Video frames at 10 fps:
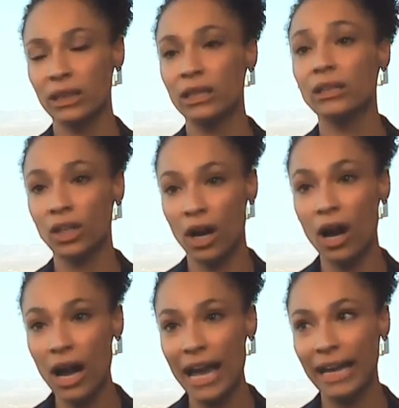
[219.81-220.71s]
the
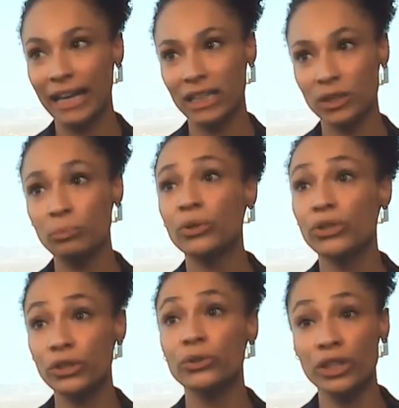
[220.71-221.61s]
law and
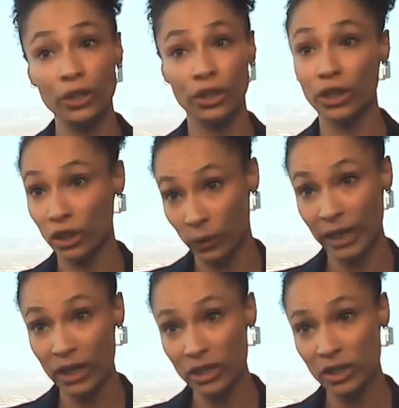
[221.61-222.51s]
producing good
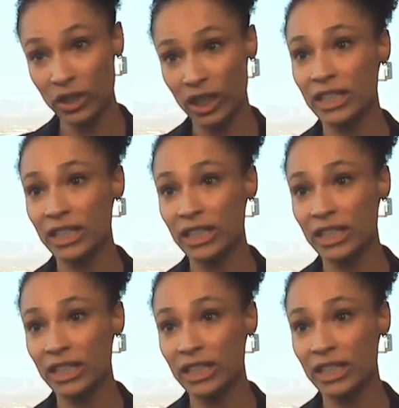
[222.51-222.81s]
lawyers,